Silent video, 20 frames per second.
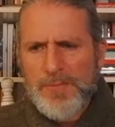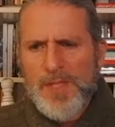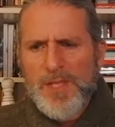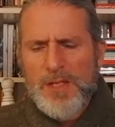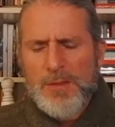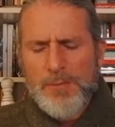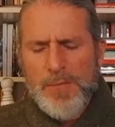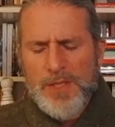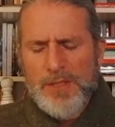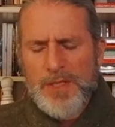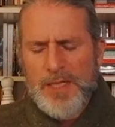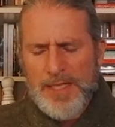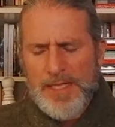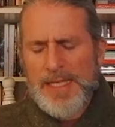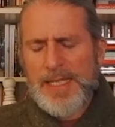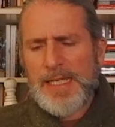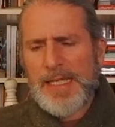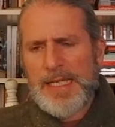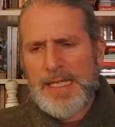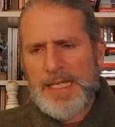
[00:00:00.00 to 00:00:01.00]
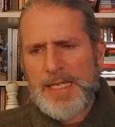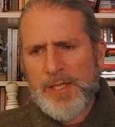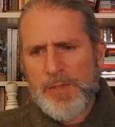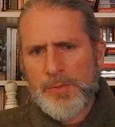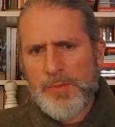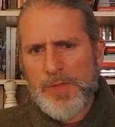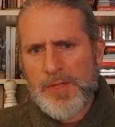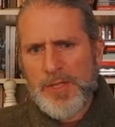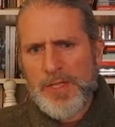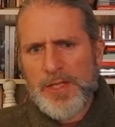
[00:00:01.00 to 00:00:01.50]
But like I said, in this
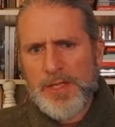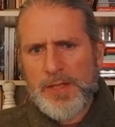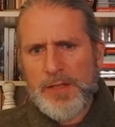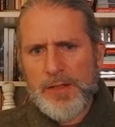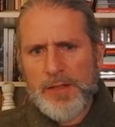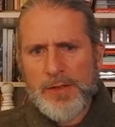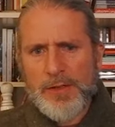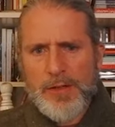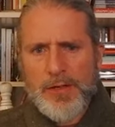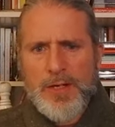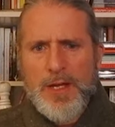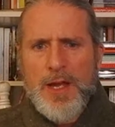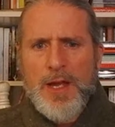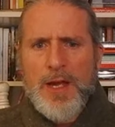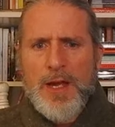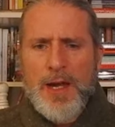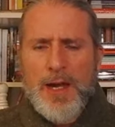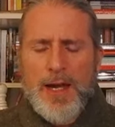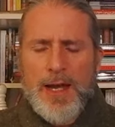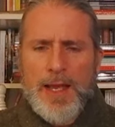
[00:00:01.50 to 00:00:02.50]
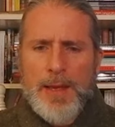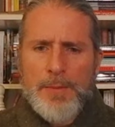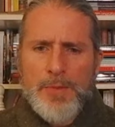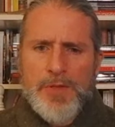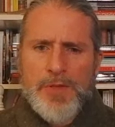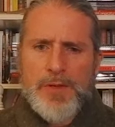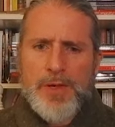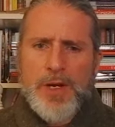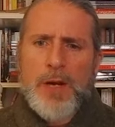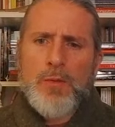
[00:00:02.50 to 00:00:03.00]
particular uh,
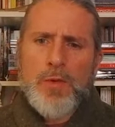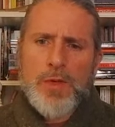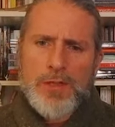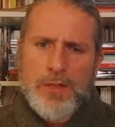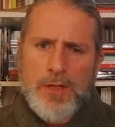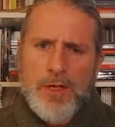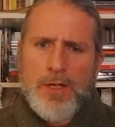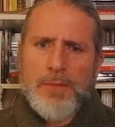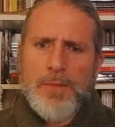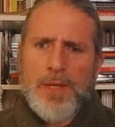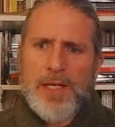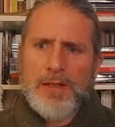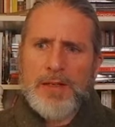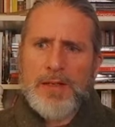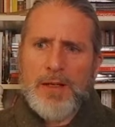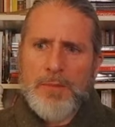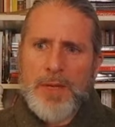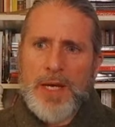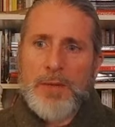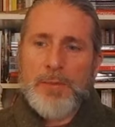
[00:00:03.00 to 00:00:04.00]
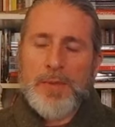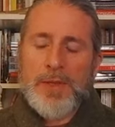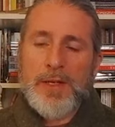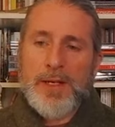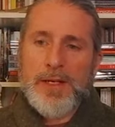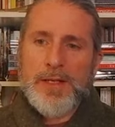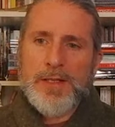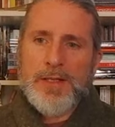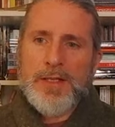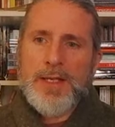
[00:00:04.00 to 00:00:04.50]
episode, I want to talk about about
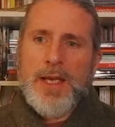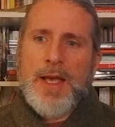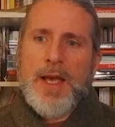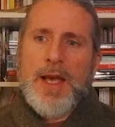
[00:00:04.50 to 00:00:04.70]
place.